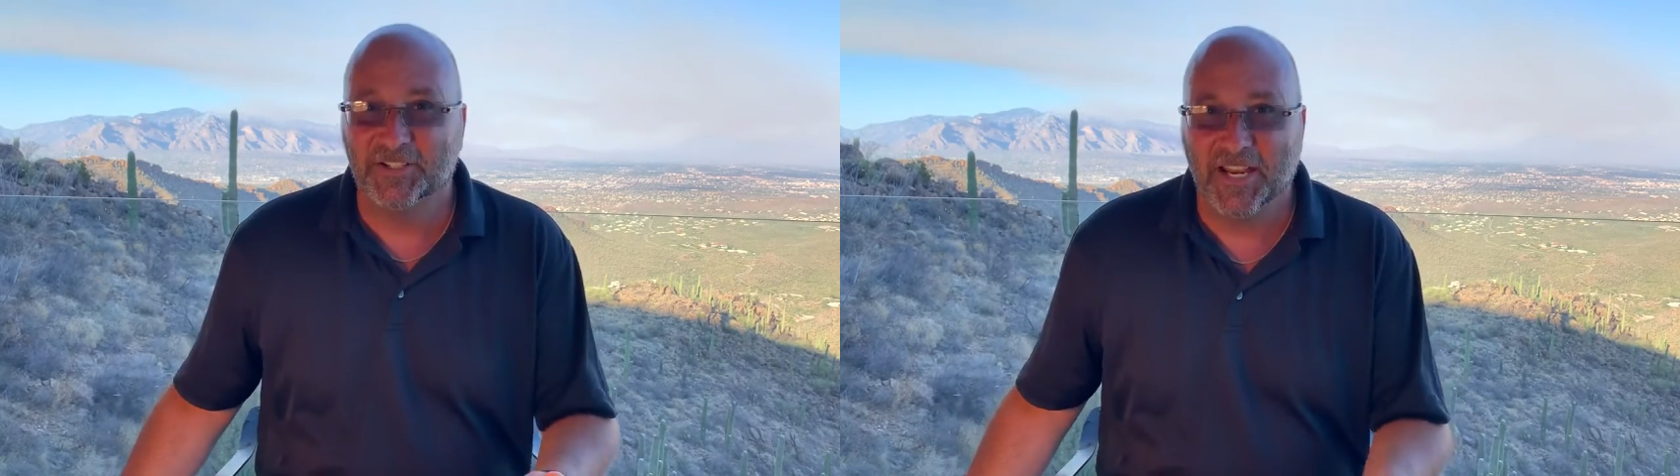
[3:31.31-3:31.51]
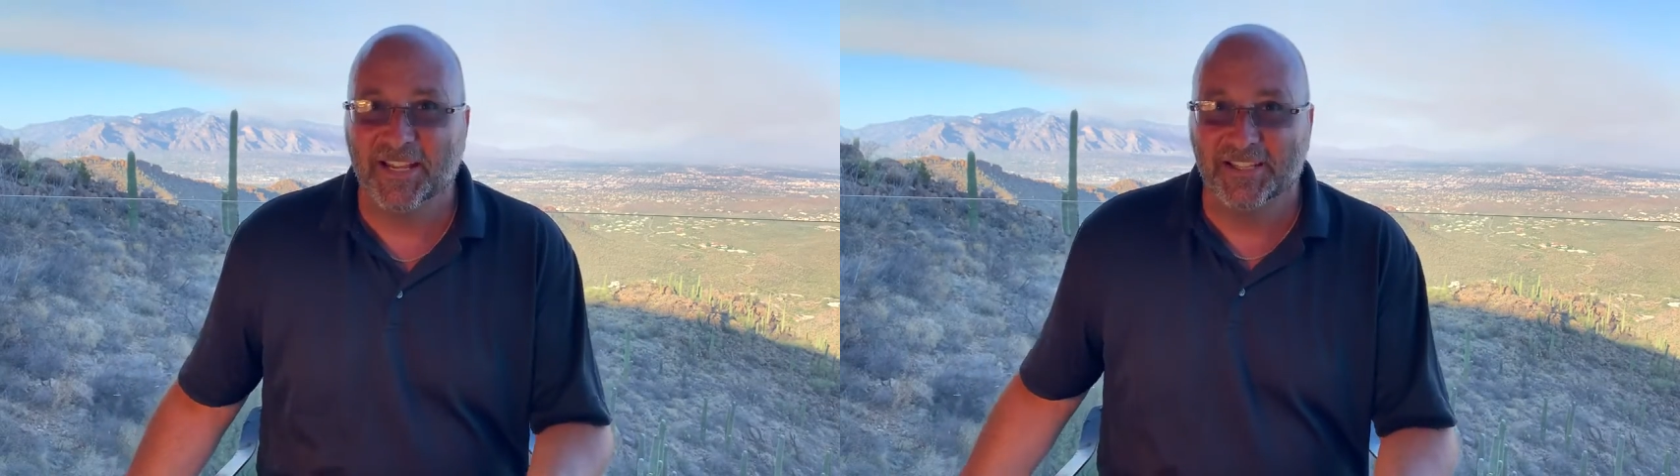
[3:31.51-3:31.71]

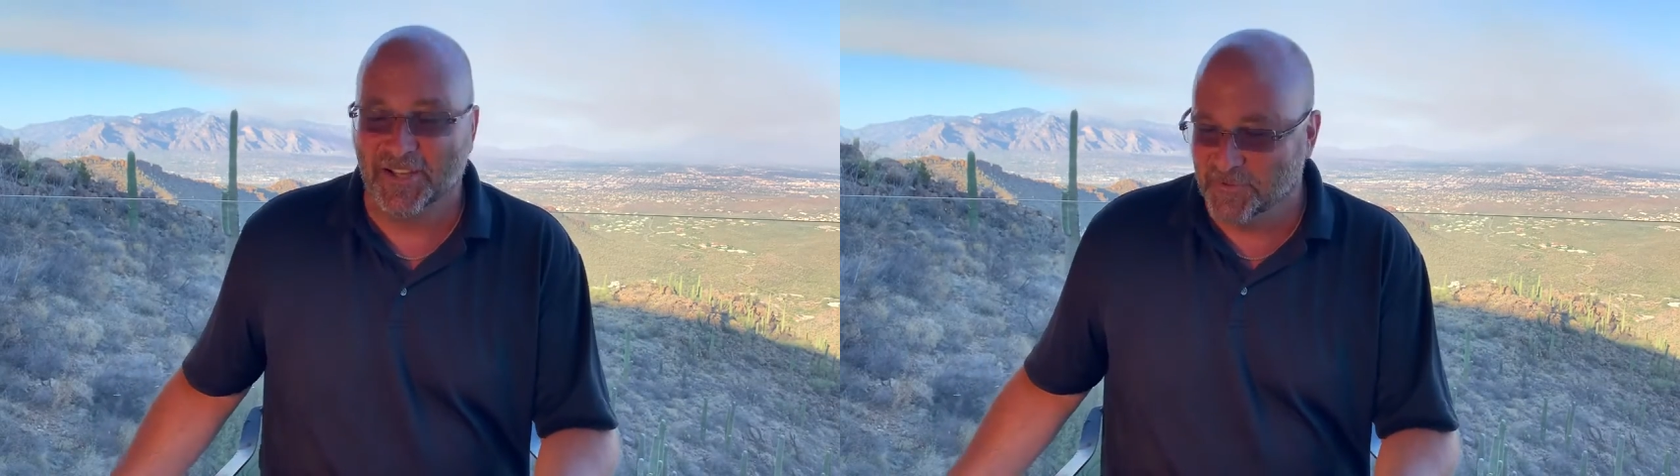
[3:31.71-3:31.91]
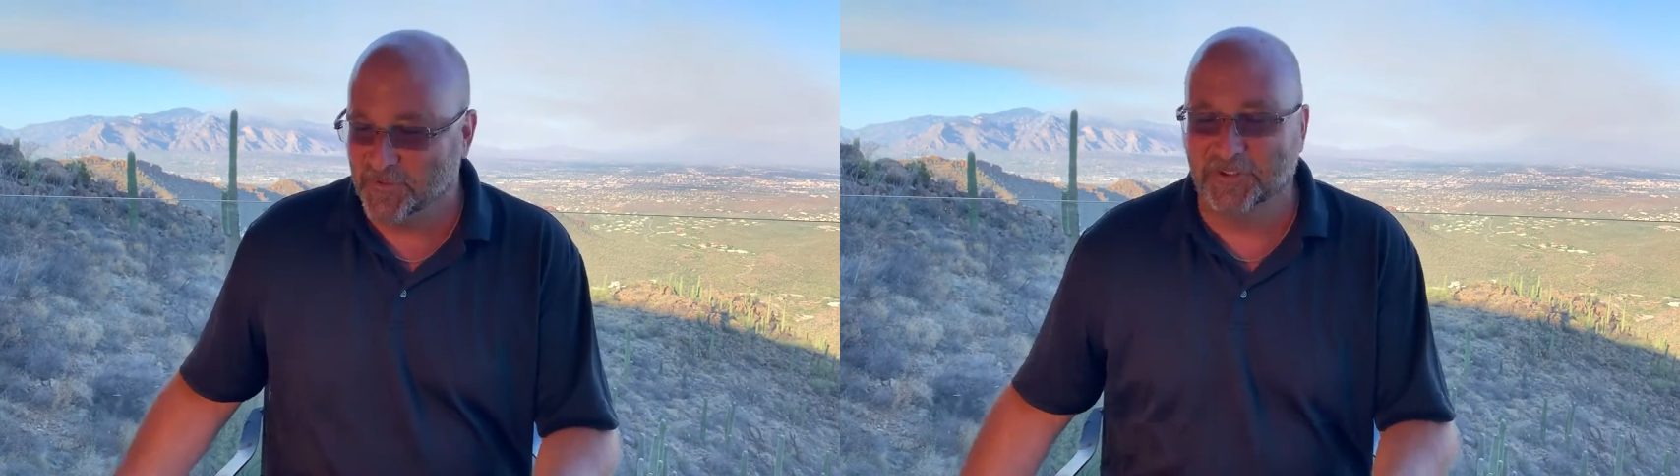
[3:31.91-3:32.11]
chance
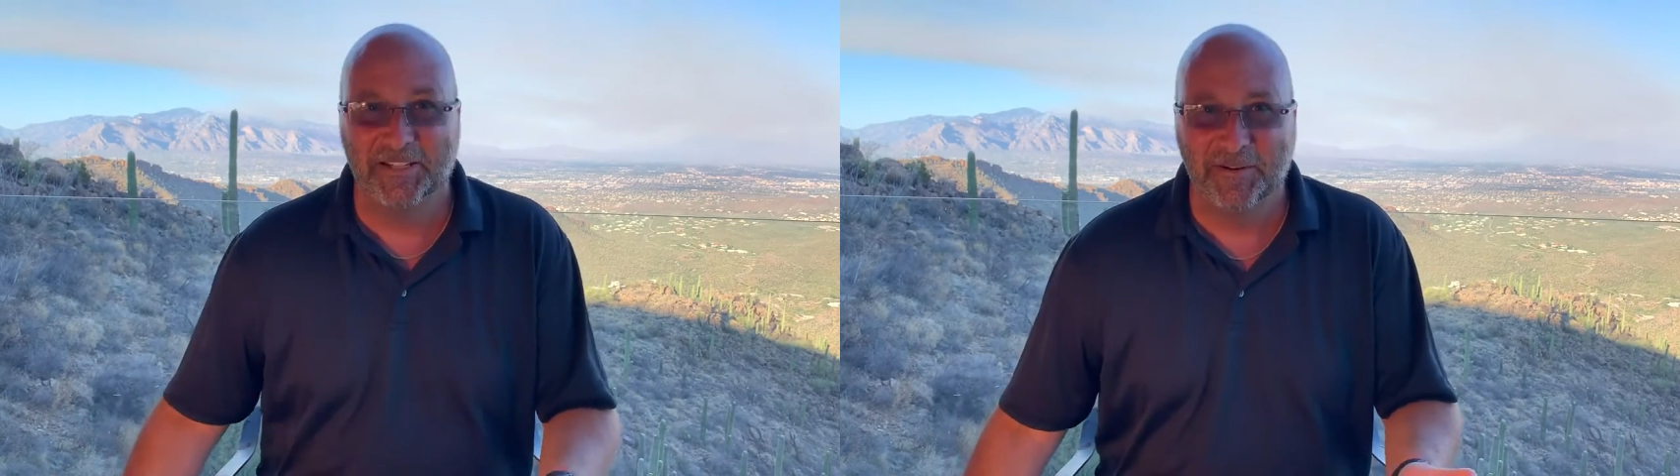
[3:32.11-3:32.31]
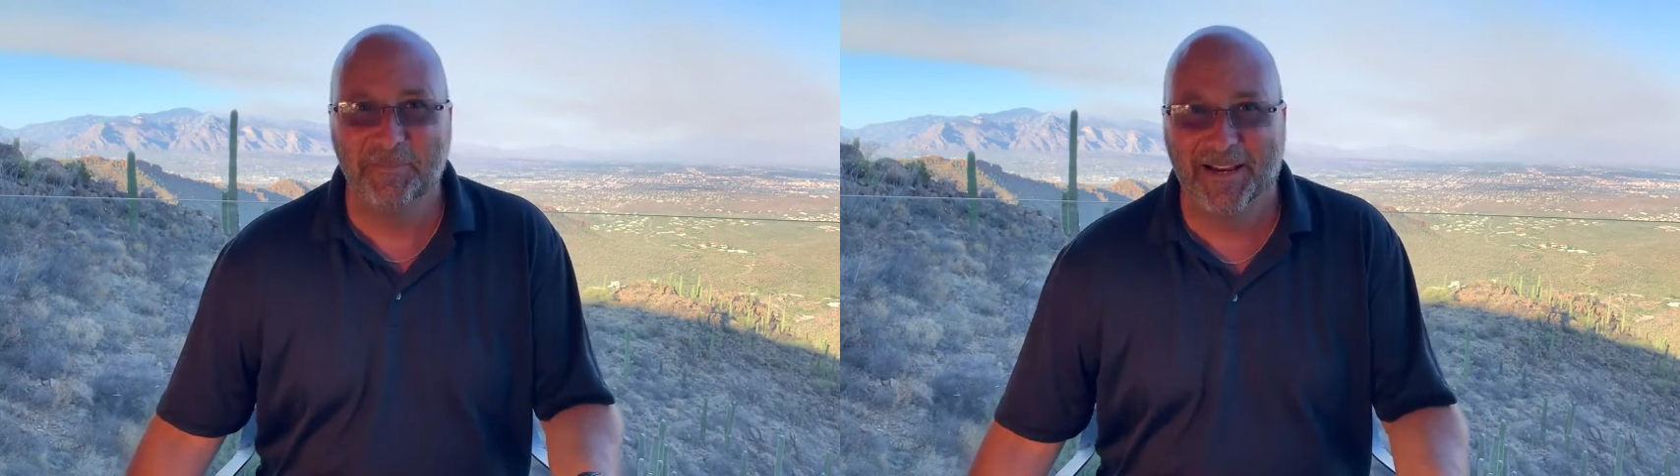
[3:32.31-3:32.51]
in the
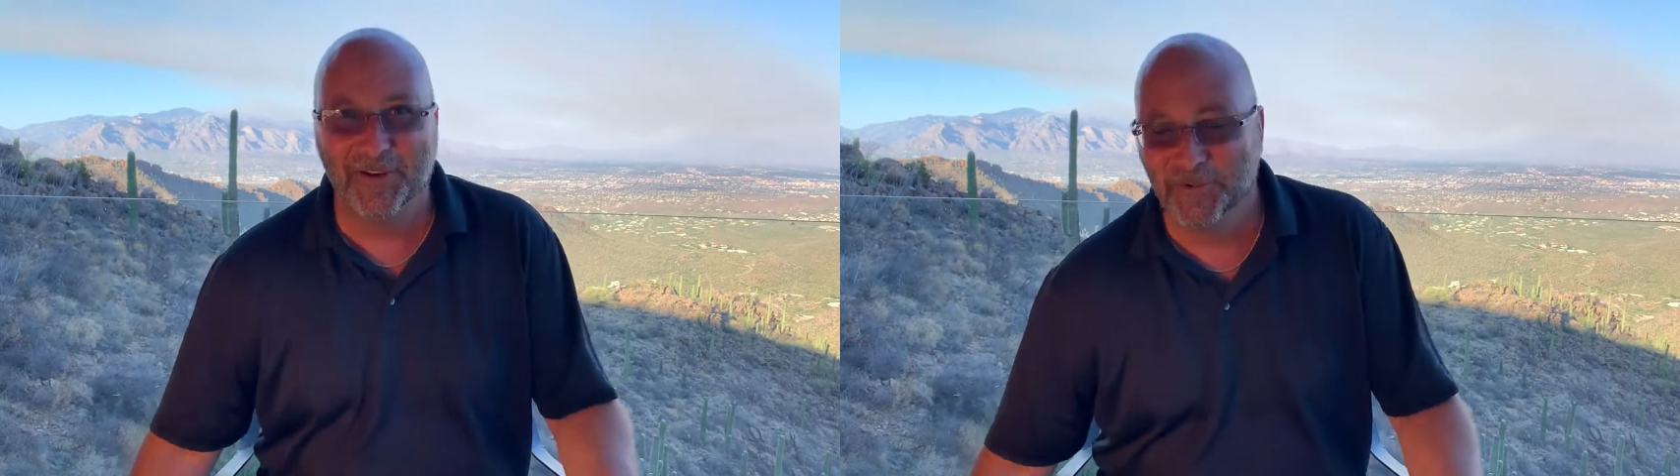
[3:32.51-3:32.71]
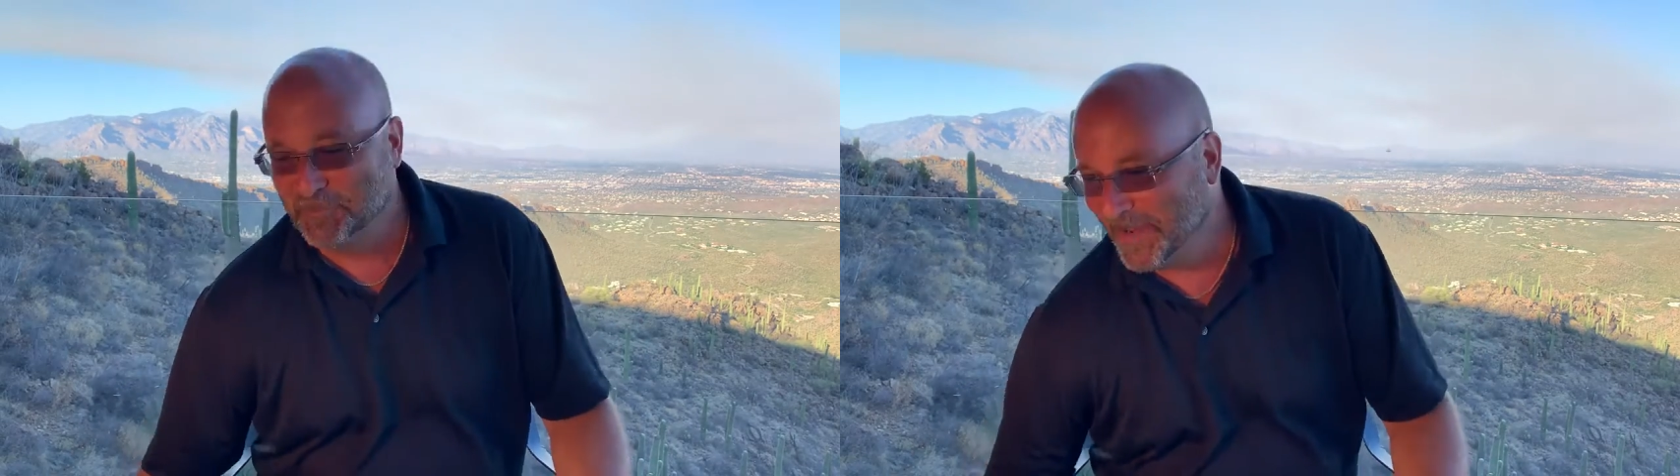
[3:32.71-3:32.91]
world I'd buy
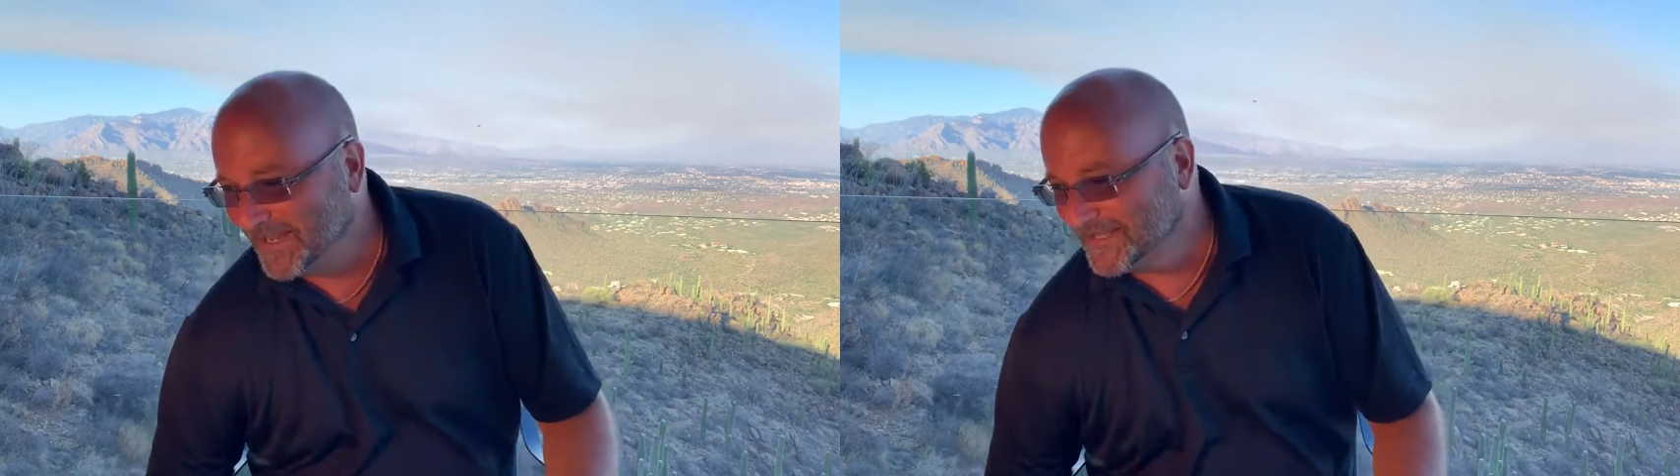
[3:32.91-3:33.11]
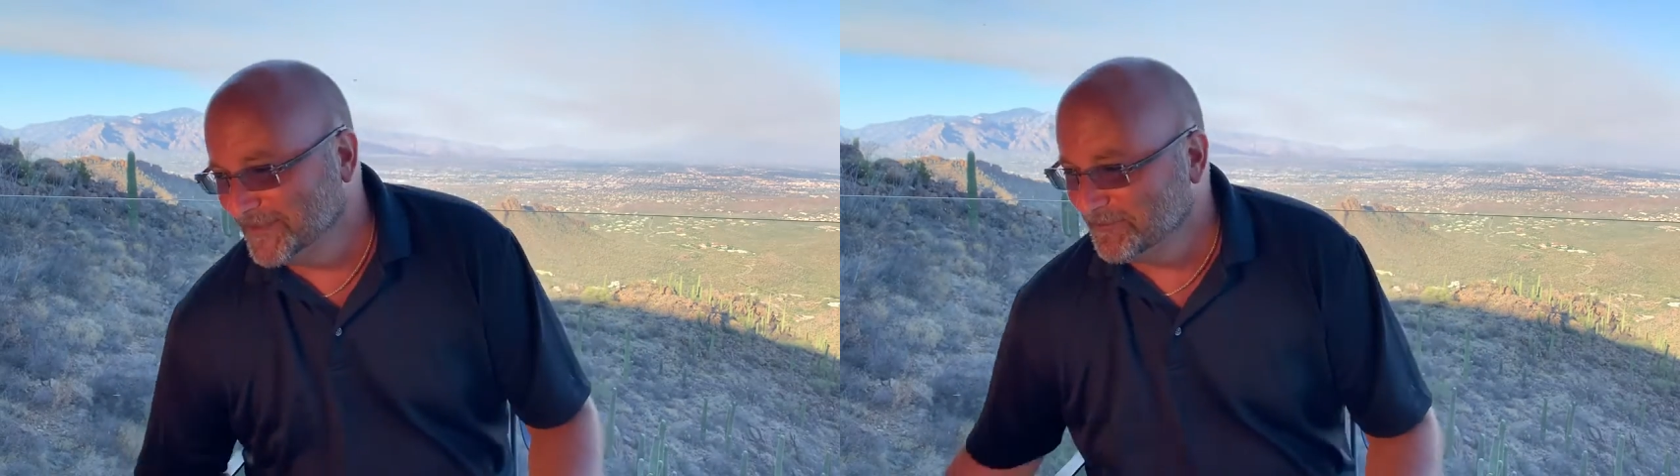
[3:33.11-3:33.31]
Coach
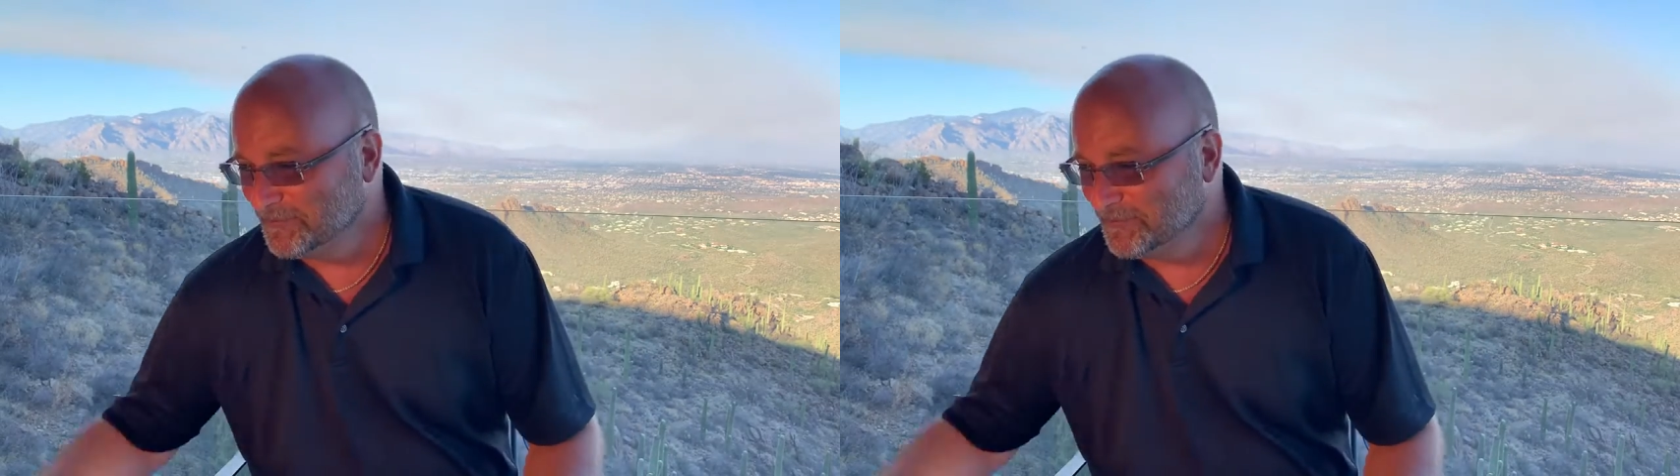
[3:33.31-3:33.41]
bags.